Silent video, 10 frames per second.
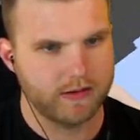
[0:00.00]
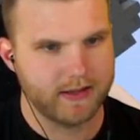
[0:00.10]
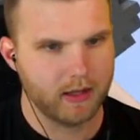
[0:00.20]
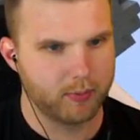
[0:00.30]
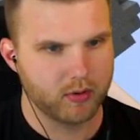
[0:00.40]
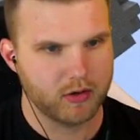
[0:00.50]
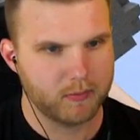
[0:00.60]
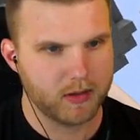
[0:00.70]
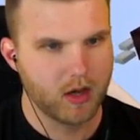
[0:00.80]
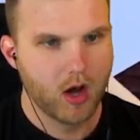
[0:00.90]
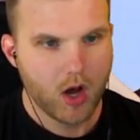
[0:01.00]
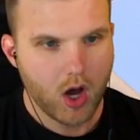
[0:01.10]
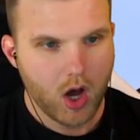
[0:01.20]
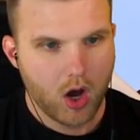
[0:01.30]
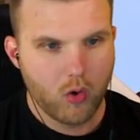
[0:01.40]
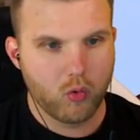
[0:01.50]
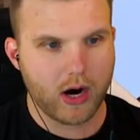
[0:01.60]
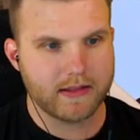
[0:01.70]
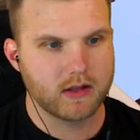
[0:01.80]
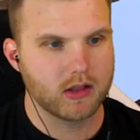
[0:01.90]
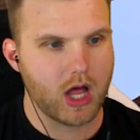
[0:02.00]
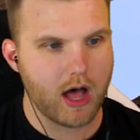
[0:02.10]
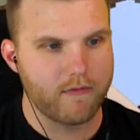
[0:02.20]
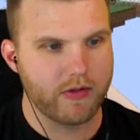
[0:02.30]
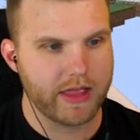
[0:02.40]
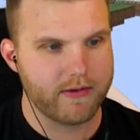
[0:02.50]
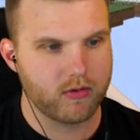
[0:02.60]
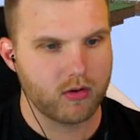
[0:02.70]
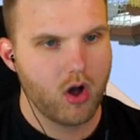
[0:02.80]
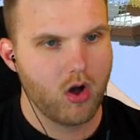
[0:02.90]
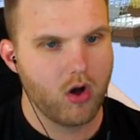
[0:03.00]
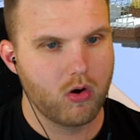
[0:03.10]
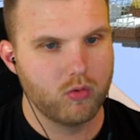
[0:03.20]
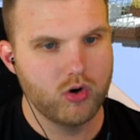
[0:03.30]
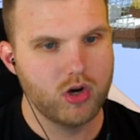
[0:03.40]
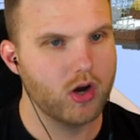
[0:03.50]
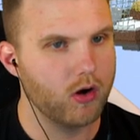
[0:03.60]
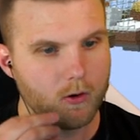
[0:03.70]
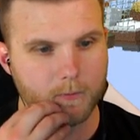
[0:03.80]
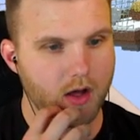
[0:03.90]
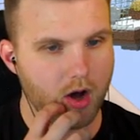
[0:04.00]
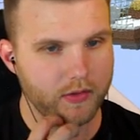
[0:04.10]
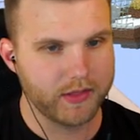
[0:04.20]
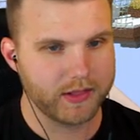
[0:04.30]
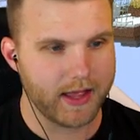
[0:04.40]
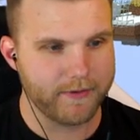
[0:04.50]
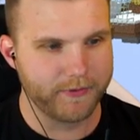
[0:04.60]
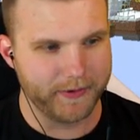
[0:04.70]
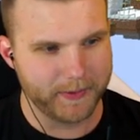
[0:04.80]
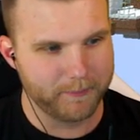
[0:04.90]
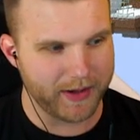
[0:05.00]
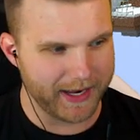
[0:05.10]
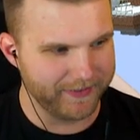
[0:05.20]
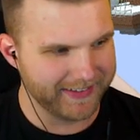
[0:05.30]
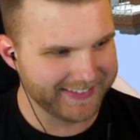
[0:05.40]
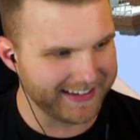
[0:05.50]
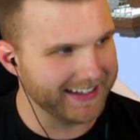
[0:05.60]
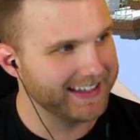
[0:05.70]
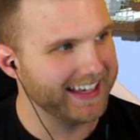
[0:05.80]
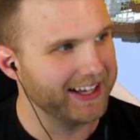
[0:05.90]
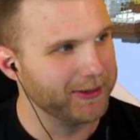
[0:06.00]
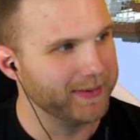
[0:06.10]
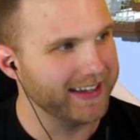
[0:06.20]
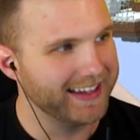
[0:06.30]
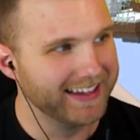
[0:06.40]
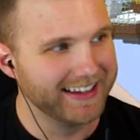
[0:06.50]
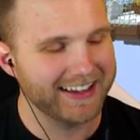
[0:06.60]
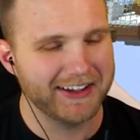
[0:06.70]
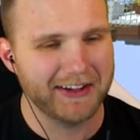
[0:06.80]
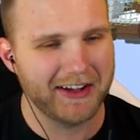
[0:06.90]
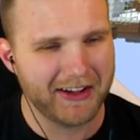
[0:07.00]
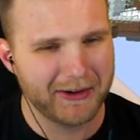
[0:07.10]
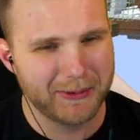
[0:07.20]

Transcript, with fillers: teleported me. We're at the lava level. Oh, no. All the lava on the bottom. That's gonna kill me. Oh,